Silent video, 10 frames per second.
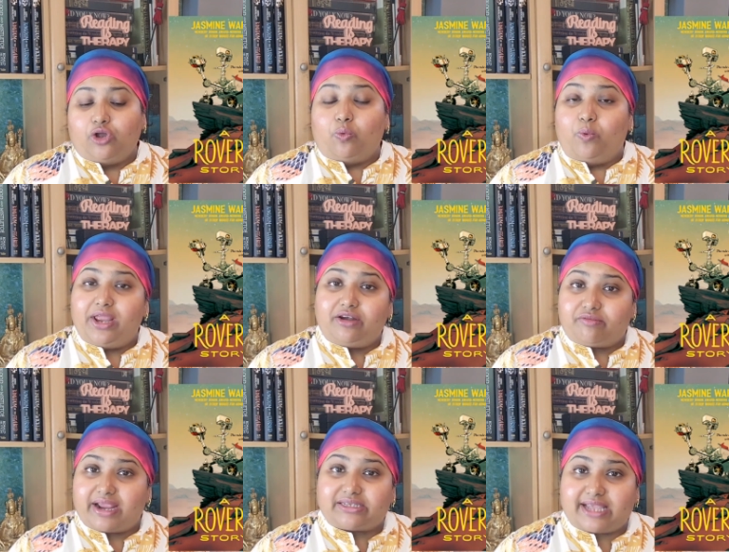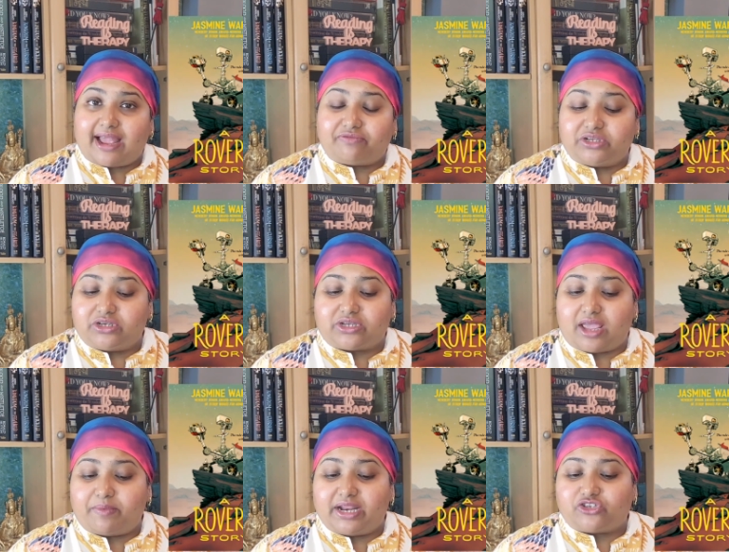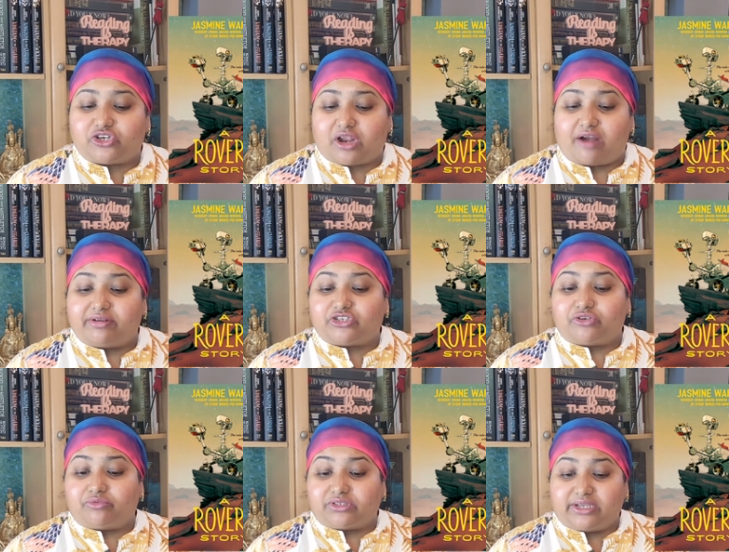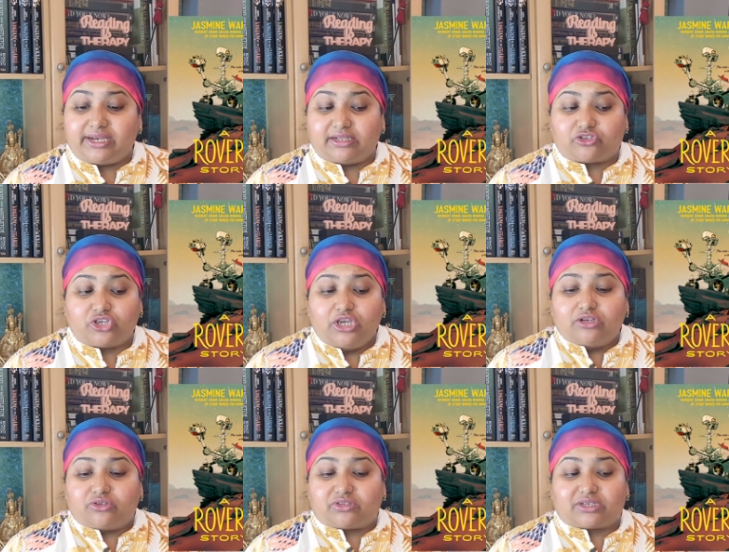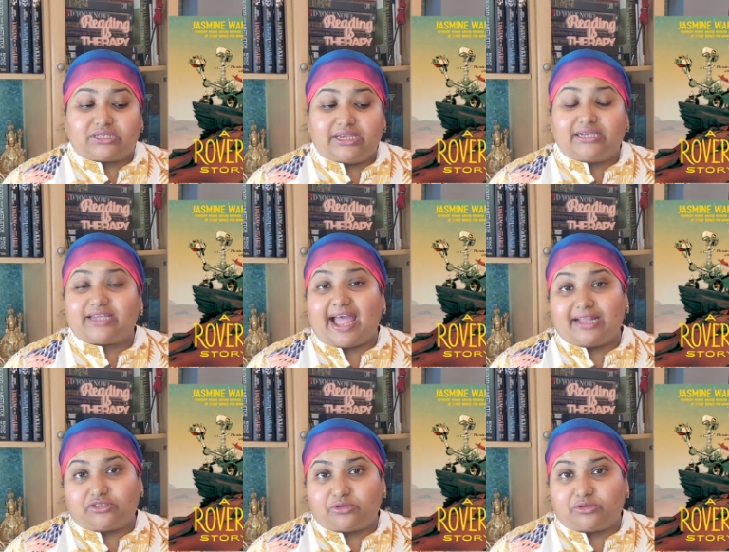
will Res have the determination, courage, and resilience to succeed and